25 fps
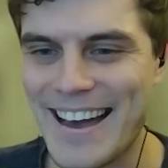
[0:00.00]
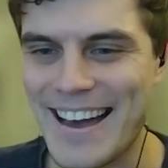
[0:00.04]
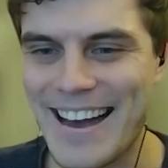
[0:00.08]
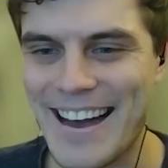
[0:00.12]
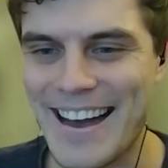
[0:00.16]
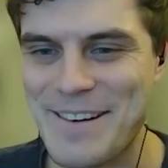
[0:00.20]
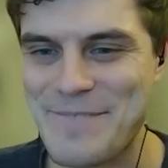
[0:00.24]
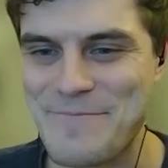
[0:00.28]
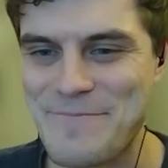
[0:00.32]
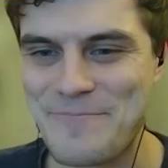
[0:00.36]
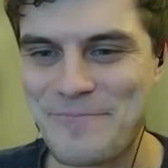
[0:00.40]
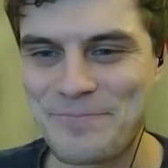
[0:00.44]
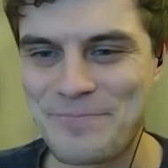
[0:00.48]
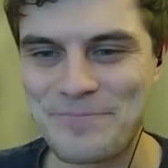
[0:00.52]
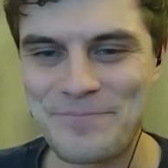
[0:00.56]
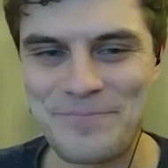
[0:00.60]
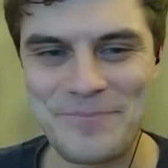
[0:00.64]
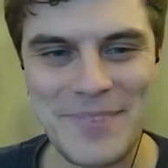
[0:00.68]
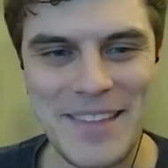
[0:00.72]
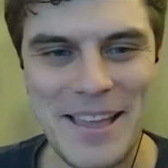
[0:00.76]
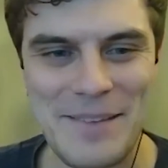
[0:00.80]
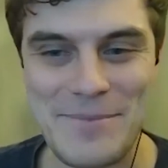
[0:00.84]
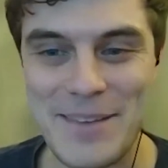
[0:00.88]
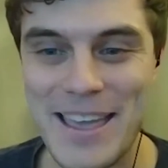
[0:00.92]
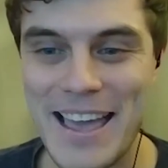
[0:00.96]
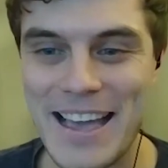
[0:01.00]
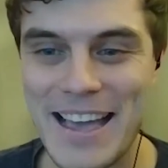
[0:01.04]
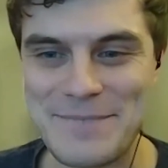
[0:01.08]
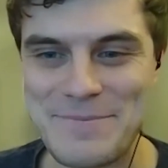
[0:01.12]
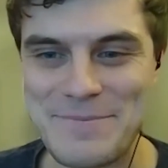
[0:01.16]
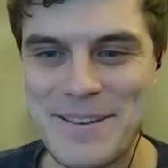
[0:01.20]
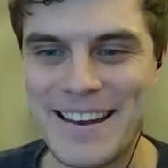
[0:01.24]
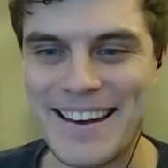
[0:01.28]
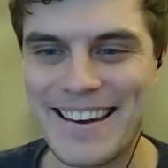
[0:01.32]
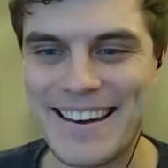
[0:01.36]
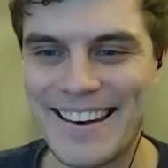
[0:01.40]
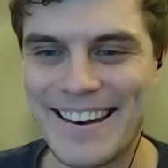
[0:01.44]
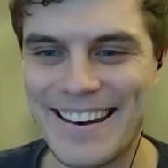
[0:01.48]
But yeah, it's
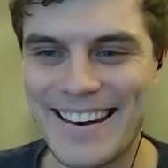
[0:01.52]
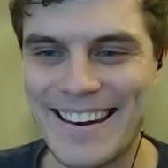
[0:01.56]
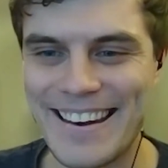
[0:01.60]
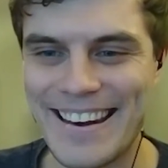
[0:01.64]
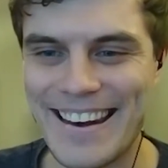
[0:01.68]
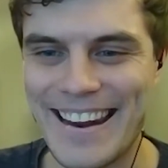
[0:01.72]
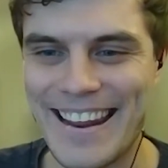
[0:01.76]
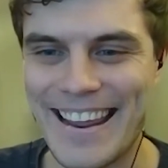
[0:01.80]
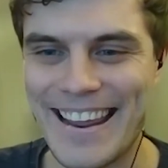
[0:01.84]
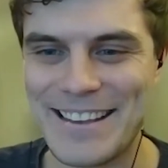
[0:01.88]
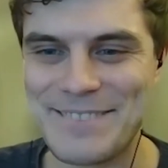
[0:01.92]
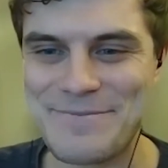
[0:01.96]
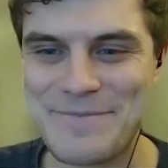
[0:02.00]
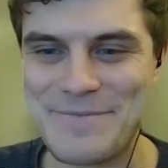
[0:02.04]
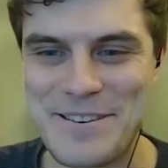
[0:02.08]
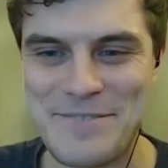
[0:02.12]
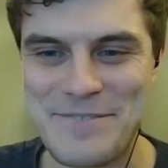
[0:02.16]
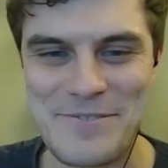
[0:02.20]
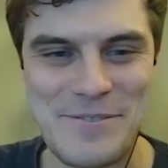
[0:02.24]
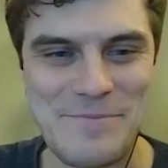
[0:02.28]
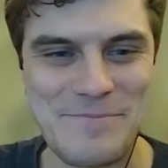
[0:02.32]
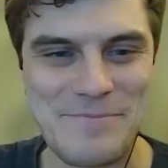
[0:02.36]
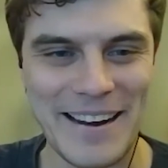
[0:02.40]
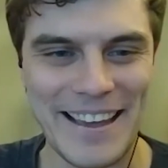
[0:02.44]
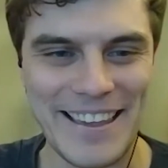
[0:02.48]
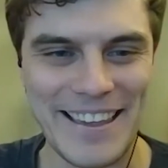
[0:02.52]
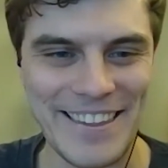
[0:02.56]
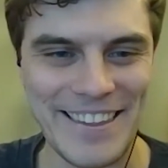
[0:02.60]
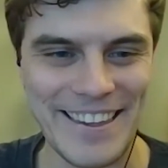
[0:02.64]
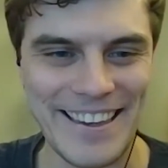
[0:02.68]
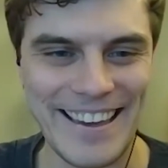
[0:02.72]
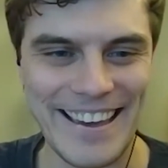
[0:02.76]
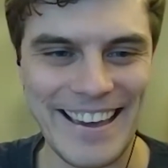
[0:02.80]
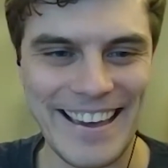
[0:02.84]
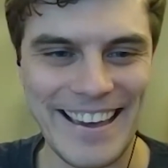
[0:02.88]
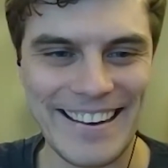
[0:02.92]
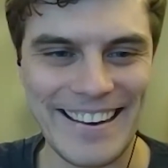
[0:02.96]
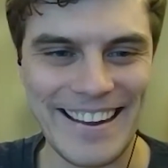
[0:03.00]
been a real
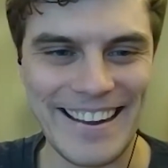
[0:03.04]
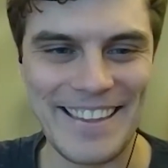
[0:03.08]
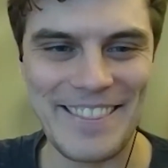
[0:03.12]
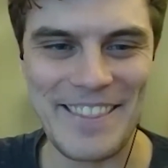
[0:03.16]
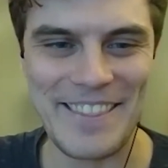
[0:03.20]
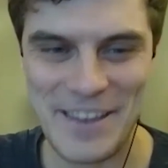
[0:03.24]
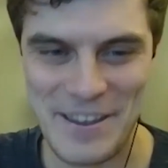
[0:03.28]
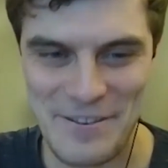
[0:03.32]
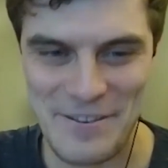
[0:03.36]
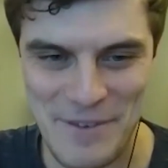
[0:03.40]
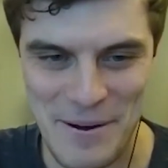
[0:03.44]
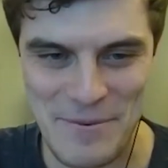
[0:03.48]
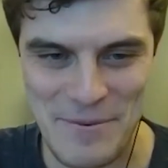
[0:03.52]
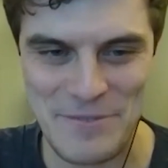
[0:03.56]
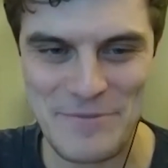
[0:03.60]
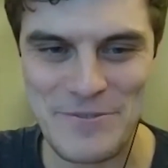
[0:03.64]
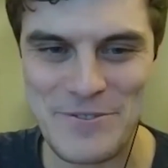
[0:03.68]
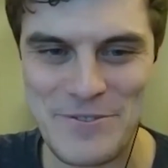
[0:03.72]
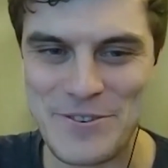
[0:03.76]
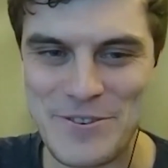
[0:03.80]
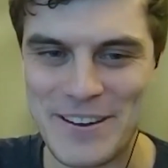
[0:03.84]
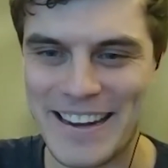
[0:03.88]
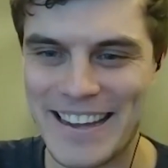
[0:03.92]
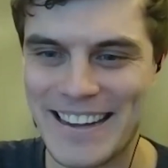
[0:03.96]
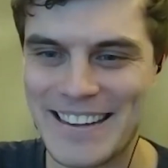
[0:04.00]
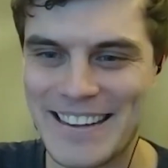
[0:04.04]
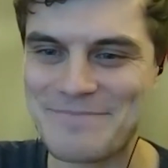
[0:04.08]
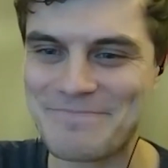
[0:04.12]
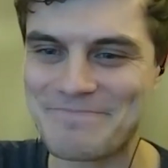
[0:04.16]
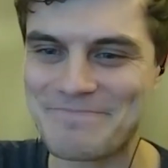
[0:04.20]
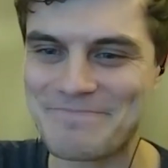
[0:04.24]
pleasure, and thank you very much for joining.